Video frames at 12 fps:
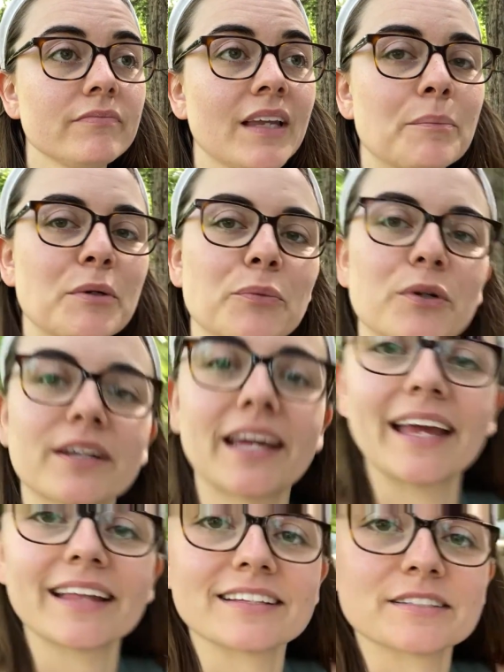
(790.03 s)
I've been
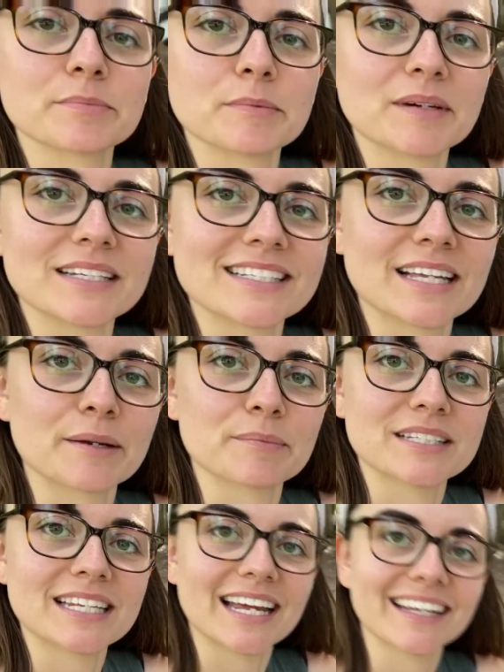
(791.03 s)
working. This has been my setup
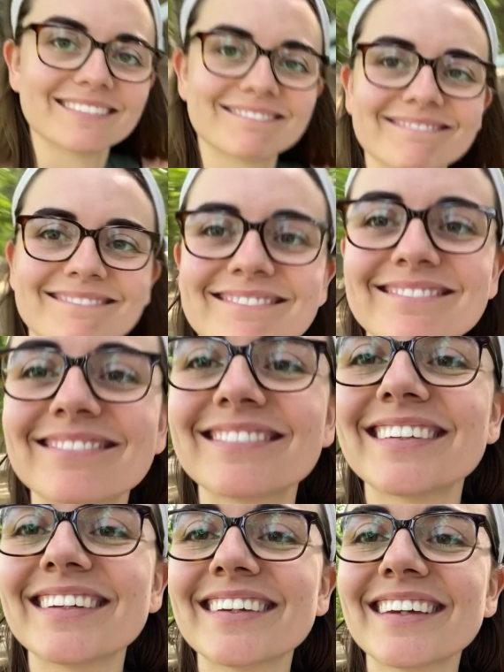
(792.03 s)
today.
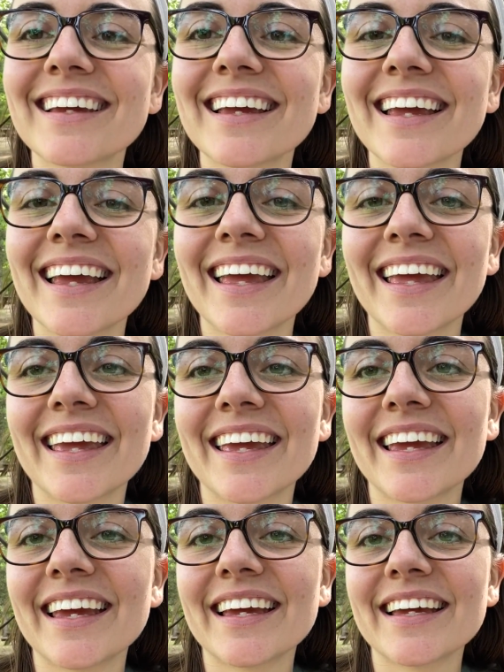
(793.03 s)

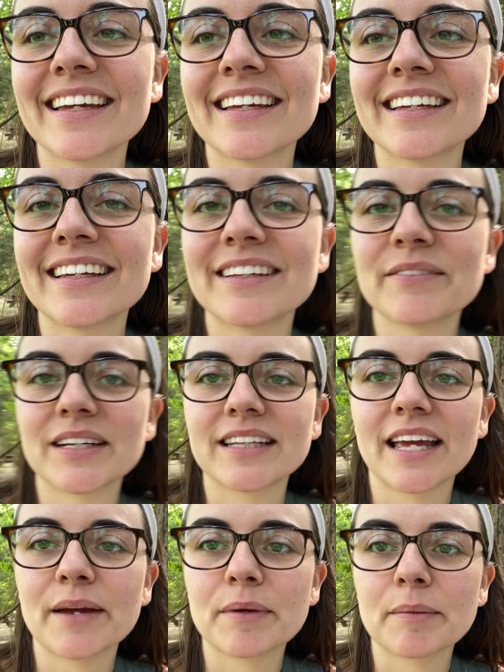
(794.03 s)
And we got the
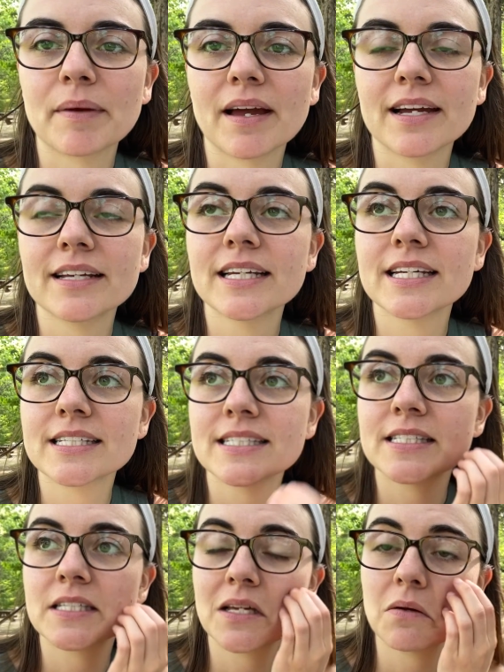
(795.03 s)
hammock behind
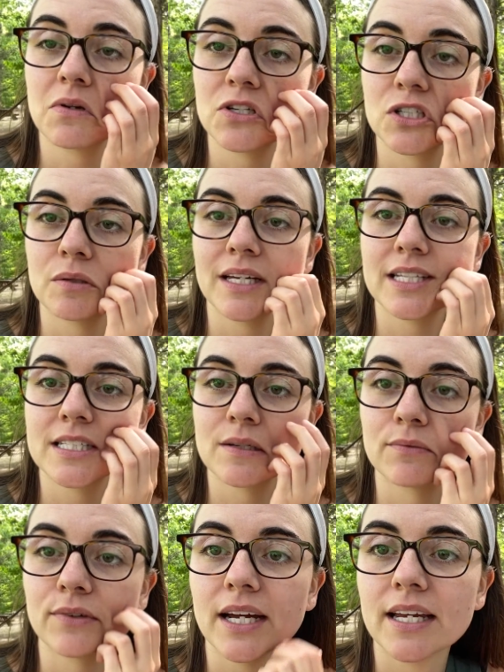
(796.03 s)
us. We should get
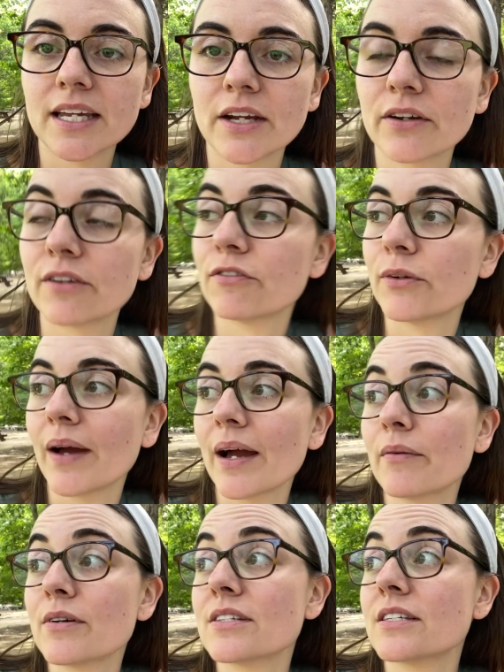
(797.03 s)
some rain here in a few
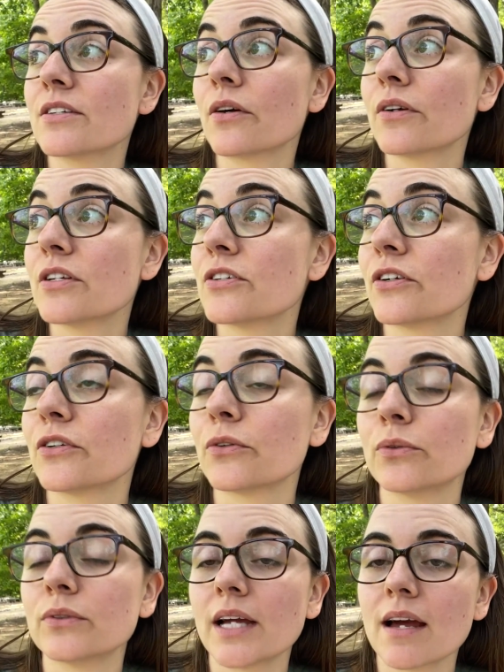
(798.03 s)
hours. It's already started to
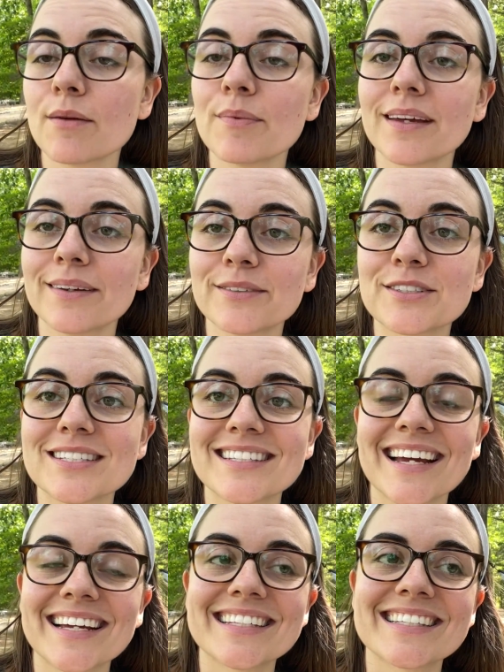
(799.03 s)
cool down a bit, which is
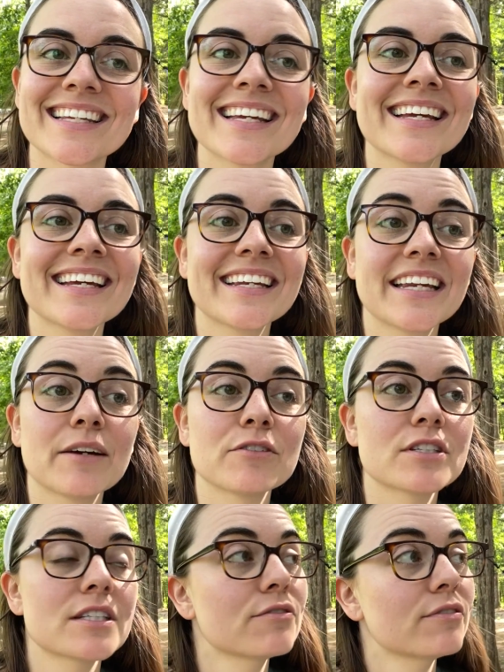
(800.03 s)
nice. Now
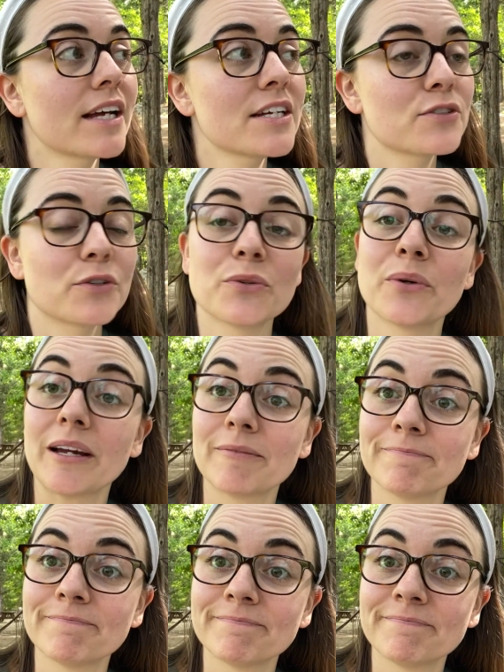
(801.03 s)
just the flies are annoying.
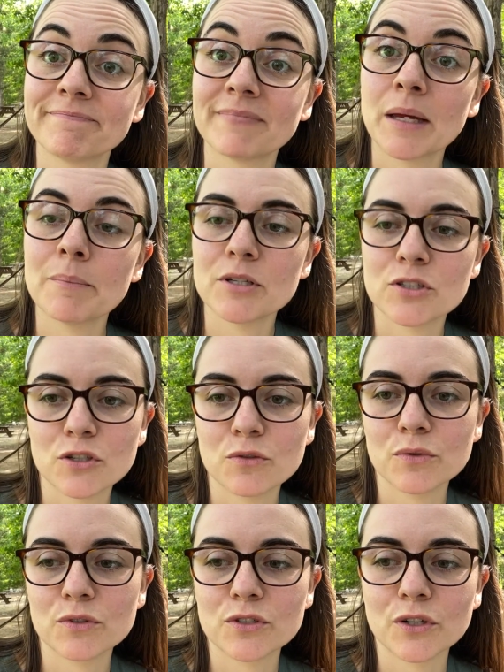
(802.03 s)
But soon
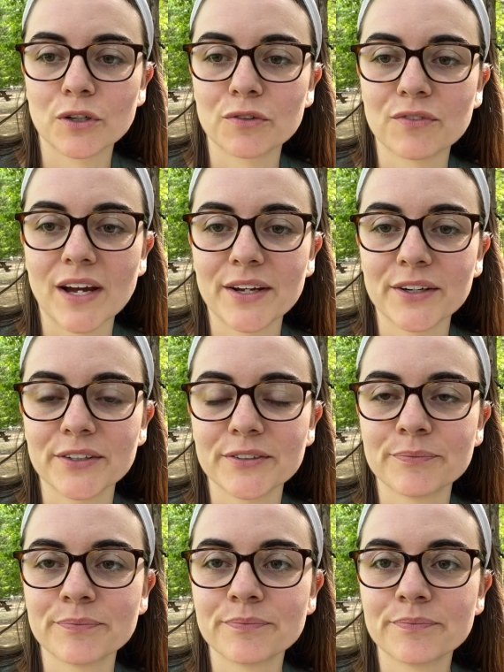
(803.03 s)
we'll start our fire.
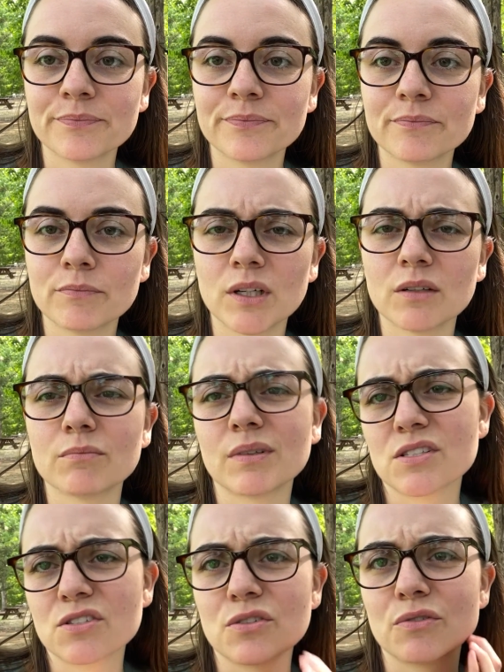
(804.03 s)
Well, by
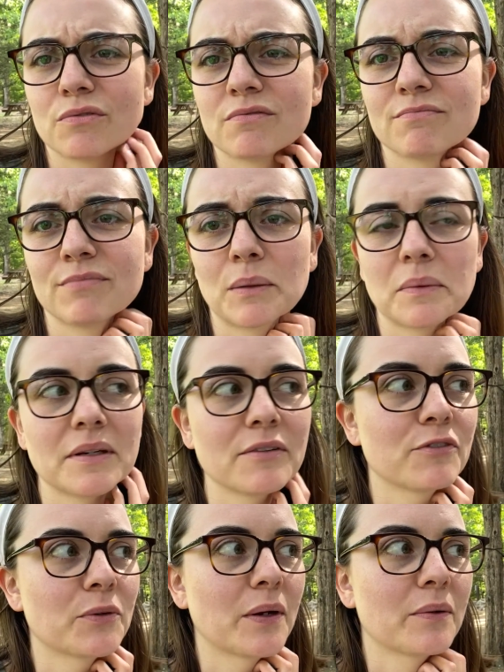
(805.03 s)
soon, probably in a
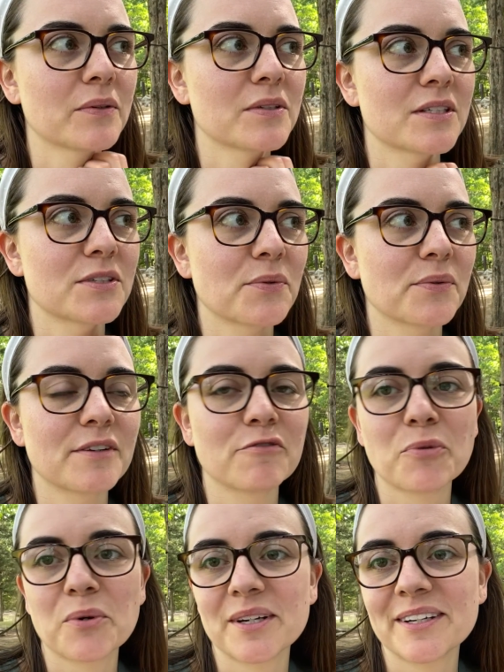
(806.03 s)
few hours. It's only
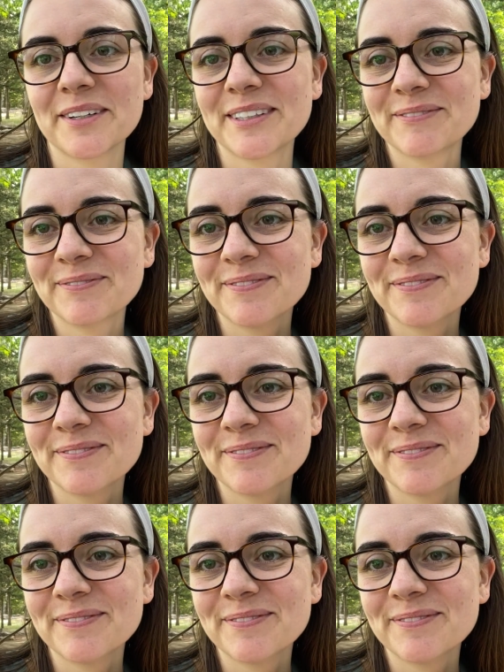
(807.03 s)
4 here.